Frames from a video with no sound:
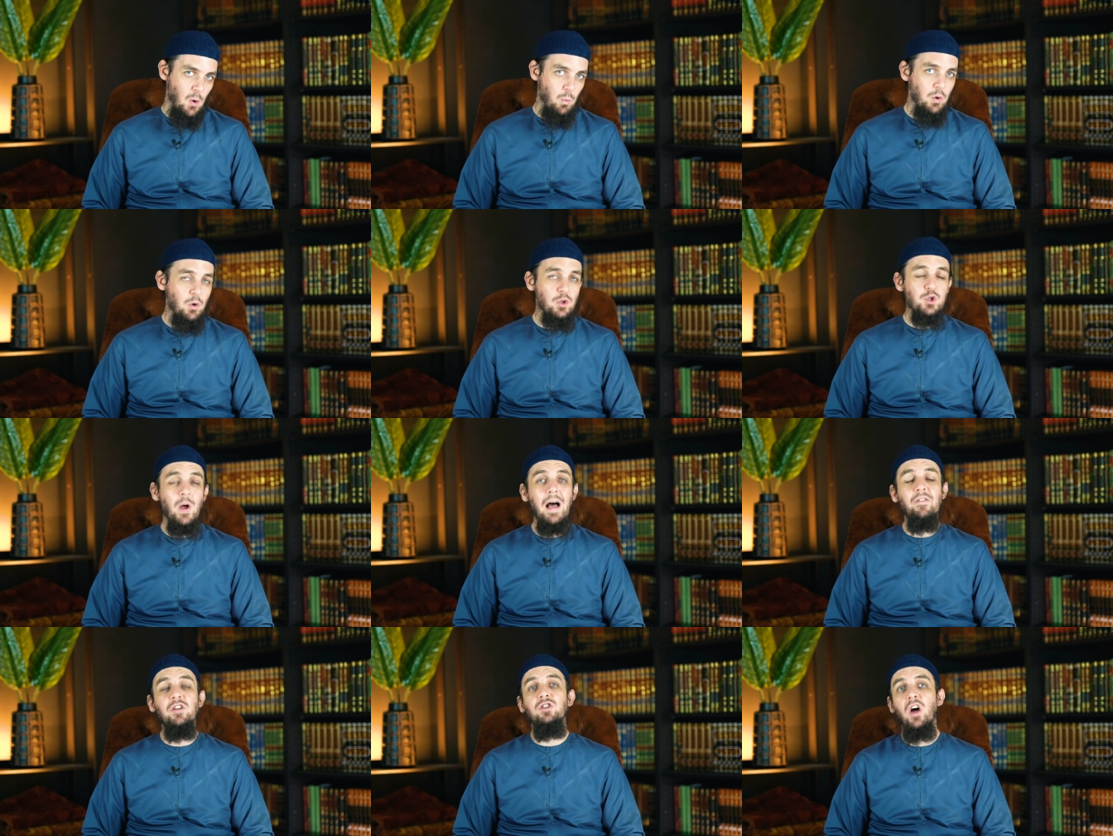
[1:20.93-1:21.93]
We also have
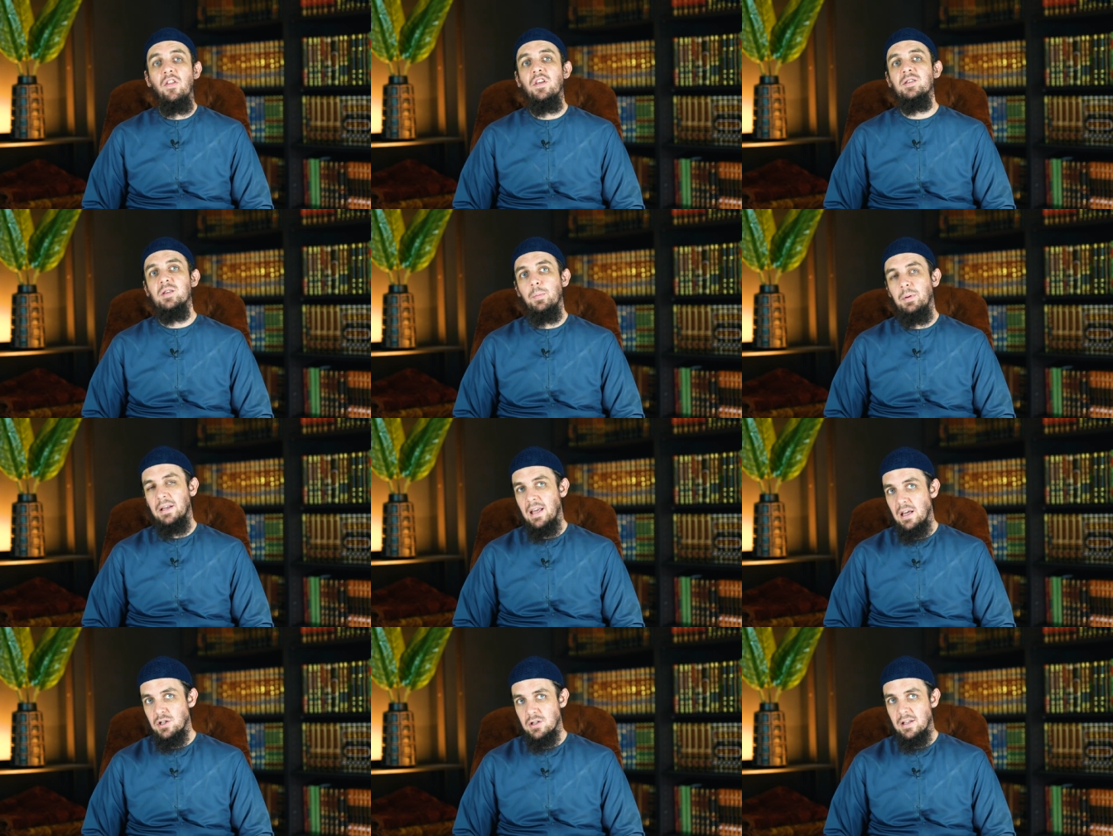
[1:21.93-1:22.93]
another
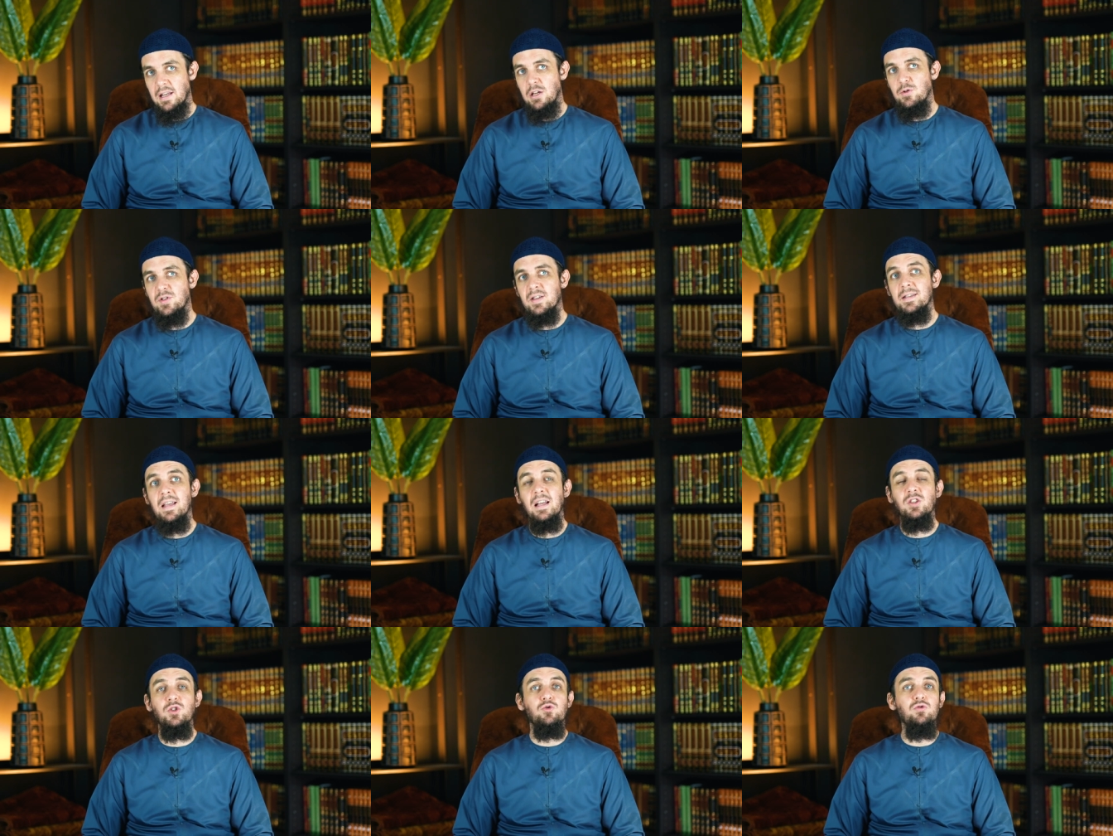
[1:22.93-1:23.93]
supplication that he used to say
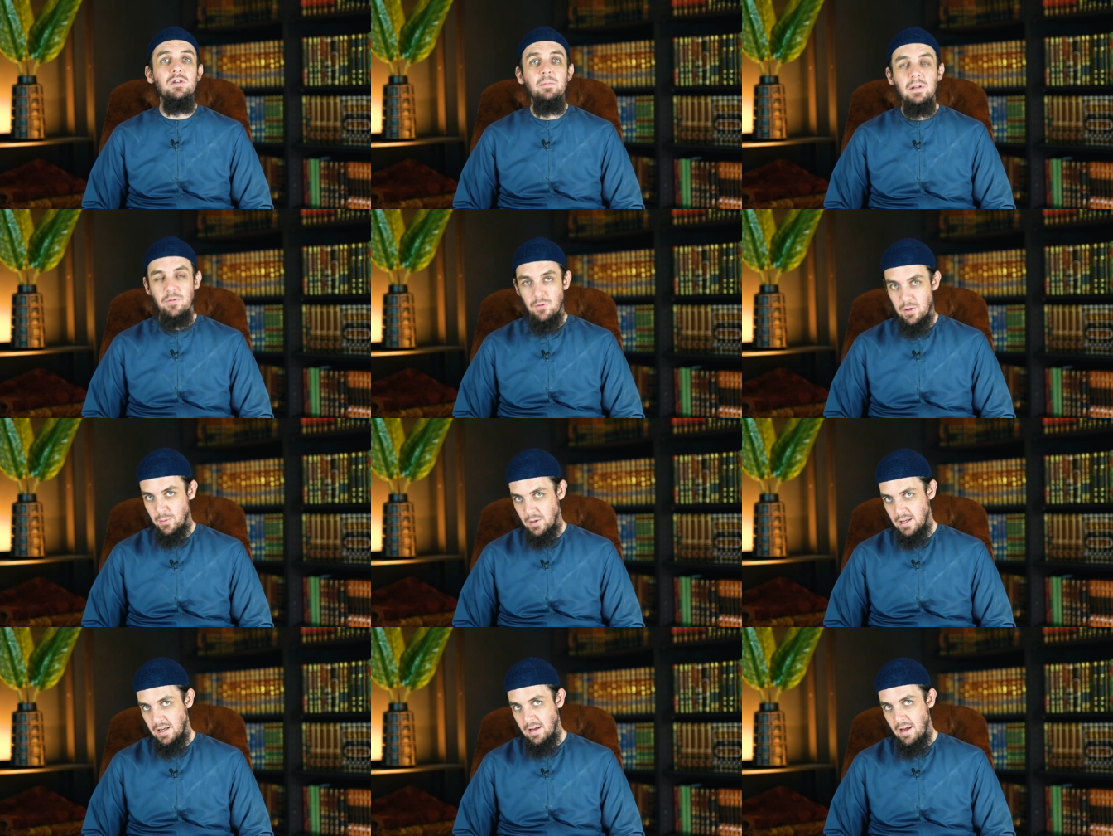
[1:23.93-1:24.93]
extremely
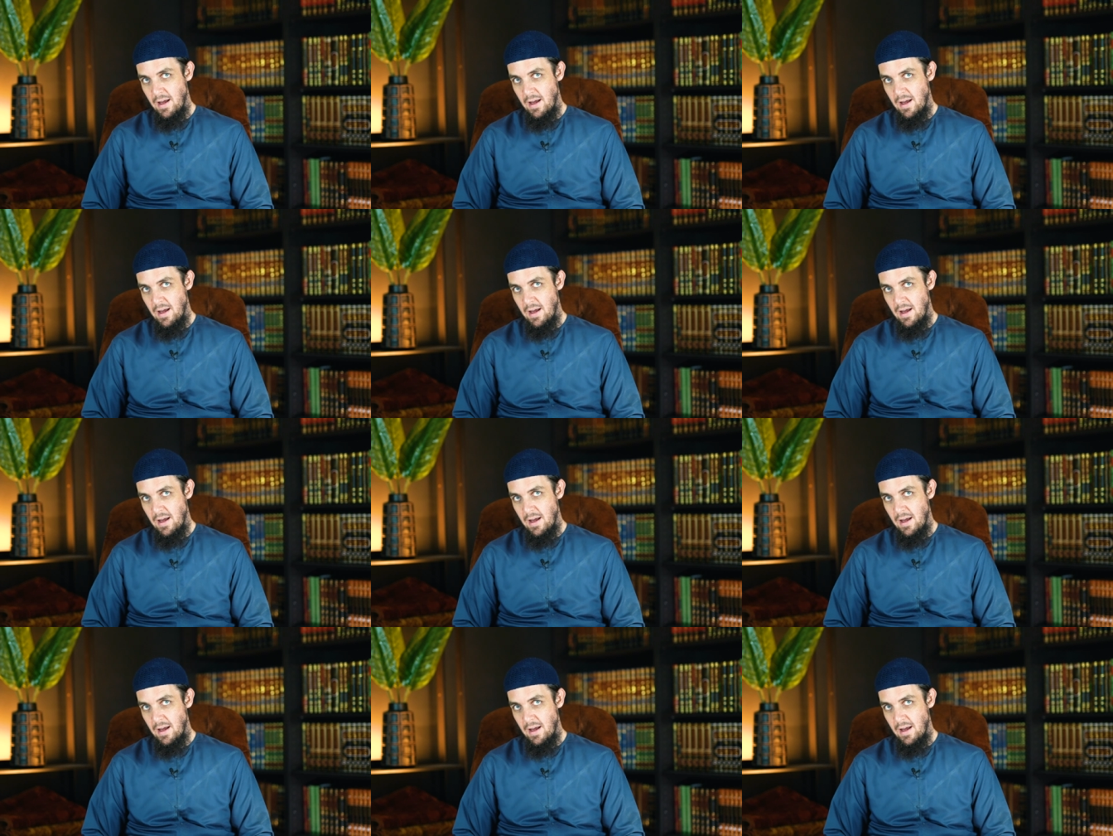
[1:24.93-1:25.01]
frequently,